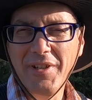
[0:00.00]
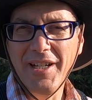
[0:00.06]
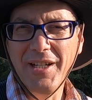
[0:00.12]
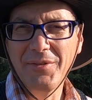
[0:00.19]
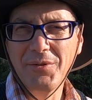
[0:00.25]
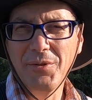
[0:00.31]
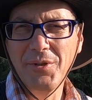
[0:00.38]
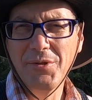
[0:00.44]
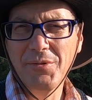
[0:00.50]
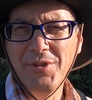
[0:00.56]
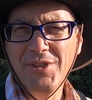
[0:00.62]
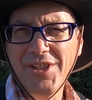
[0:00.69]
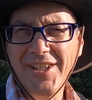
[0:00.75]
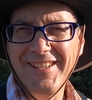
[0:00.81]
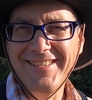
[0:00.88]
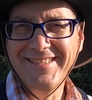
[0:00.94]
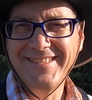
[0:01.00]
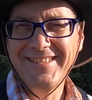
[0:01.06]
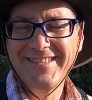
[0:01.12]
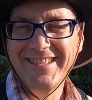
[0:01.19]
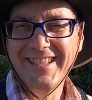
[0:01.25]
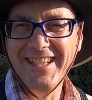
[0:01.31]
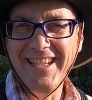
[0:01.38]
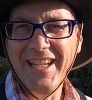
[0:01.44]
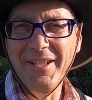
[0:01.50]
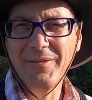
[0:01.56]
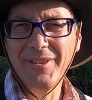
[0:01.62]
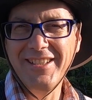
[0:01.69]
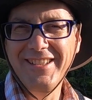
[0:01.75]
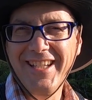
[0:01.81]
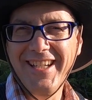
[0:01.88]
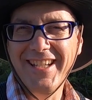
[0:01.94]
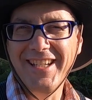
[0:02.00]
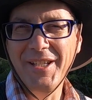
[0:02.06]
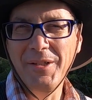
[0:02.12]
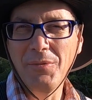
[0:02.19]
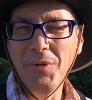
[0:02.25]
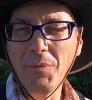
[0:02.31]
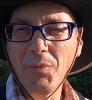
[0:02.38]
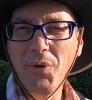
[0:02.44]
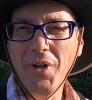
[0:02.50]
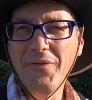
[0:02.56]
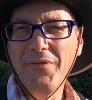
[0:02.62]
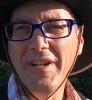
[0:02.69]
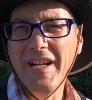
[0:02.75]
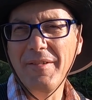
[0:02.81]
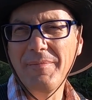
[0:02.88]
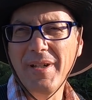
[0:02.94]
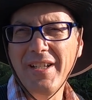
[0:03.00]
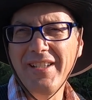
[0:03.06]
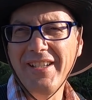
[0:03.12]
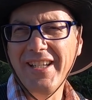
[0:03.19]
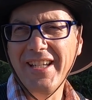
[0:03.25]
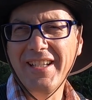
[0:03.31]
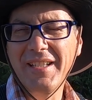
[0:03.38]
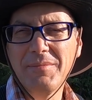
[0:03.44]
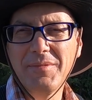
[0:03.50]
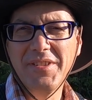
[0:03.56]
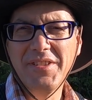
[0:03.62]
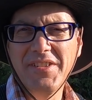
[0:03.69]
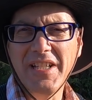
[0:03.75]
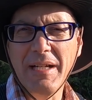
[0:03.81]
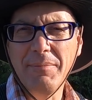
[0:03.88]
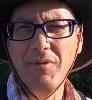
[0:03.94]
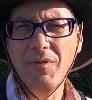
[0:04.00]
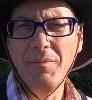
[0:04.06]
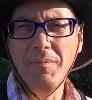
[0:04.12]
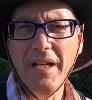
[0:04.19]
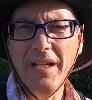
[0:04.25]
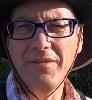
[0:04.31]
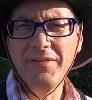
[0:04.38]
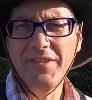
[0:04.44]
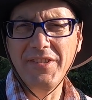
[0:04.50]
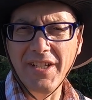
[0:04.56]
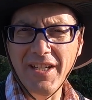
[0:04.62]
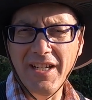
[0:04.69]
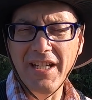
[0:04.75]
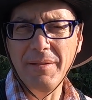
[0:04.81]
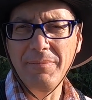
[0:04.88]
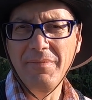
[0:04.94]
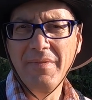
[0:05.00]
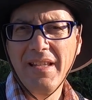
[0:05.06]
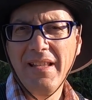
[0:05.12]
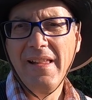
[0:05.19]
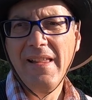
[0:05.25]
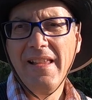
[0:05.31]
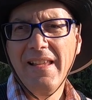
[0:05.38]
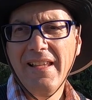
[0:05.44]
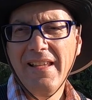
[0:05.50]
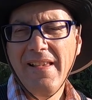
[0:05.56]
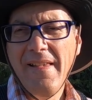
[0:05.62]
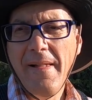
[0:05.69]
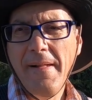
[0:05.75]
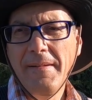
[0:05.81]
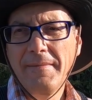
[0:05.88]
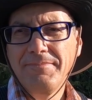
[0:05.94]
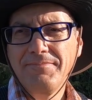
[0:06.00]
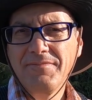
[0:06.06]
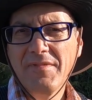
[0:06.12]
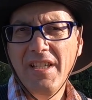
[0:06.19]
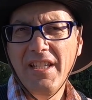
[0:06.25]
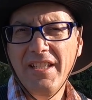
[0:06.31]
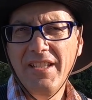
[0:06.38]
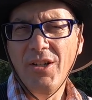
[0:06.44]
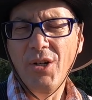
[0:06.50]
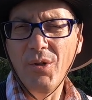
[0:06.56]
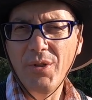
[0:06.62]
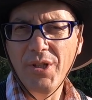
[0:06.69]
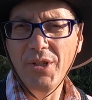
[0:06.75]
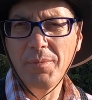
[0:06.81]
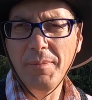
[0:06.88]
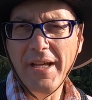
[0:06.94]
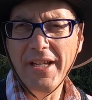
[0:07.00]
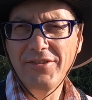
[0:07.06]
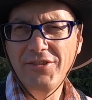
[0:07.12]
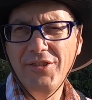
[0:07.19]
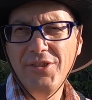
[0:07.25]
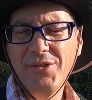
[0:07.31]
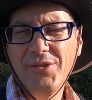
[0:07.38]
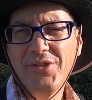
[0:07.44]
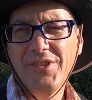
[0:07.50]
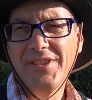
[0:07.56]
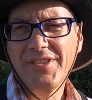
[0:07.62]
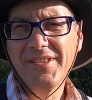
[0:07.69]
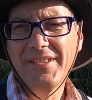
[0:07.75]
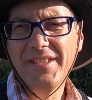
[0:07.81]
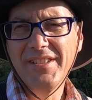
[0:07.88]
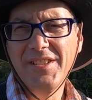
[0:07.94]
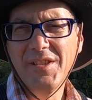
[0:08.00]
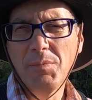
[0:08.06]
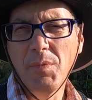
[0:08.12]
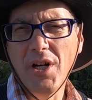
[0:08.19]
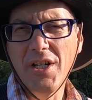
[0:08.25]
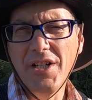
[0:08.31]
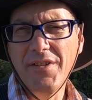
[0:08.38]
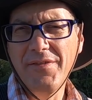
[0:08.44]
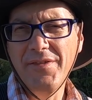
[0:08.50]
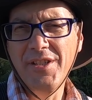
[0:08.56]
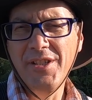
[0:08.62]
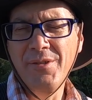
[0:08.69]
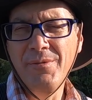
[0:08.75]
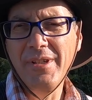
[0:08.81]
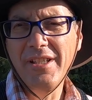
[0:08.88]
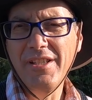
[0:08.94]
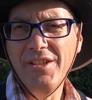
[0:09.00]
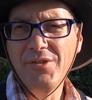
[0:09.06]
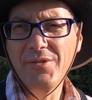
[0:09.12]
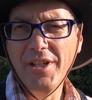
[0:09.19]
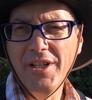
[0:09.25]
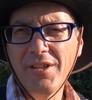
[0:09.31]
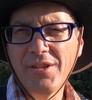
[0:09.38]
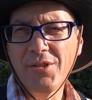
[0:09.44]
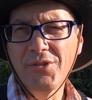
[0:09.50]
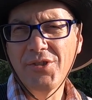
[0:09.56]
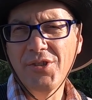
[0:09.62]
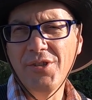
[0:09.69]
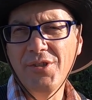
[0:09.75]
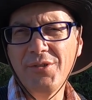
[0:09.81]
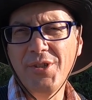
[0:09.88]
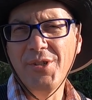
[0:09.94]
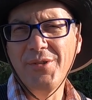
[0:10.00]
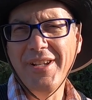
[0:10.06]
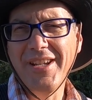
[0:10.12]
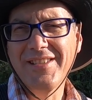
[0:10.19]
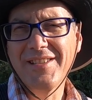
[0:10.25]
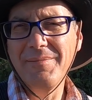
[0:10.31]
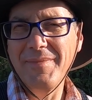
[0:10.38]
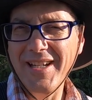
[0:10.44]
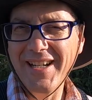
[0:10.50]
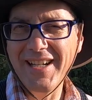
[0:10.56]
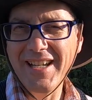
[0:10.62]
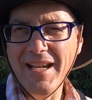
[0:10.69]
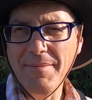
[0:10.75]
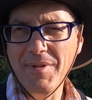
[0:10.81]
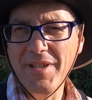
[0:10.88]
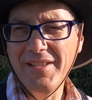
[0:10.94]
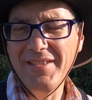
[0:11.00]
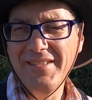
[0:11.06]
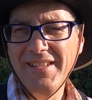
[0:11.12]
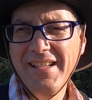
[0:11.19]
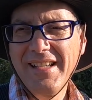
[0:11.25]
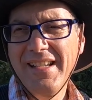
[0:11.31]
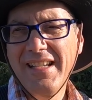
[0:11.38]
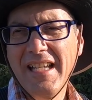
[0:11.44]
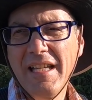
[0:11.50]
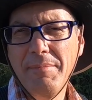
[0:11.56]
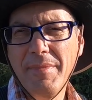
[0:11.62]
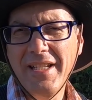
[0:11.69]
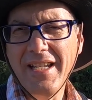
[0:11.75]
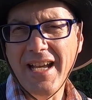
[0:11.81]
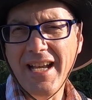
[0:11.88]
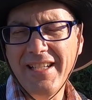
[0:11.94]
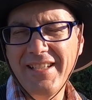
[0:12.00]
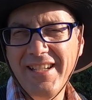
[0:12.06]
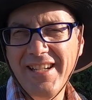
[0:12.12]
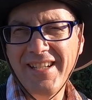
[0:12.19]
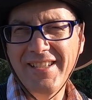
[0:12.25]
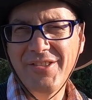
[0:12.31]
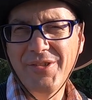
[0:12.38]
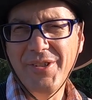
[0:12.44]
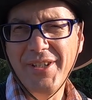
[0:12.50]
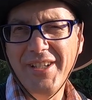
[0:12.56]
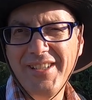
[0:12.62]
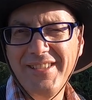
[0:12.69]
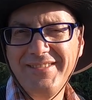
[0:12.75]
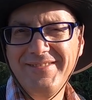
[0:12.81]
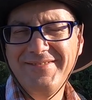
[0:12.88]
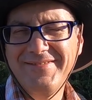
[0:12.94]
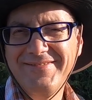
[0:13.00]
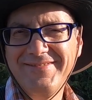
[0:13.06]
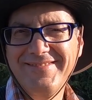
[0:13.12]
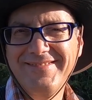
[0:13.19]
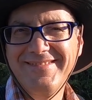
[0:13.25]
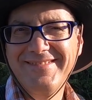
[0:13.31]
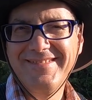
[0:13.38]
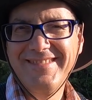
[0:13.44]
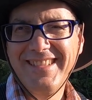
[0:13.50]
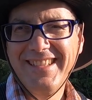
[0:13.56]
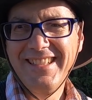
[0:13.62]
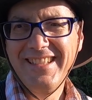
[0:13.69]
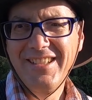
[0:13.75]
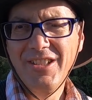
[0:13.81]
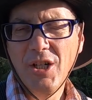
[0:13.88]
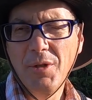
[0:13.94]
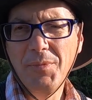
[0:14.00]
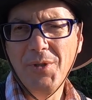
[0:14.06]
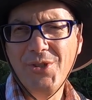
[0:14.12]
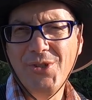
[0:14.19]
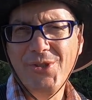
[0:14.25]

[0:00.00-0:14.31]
to Outdoors with John. Today we're going to take a 1.5 mile hike up to the top of Mount Tom in Holyoke, Massachusetts. This is part of the New England Trail, also known as the Metacomet and Monadnock Trail. Hope you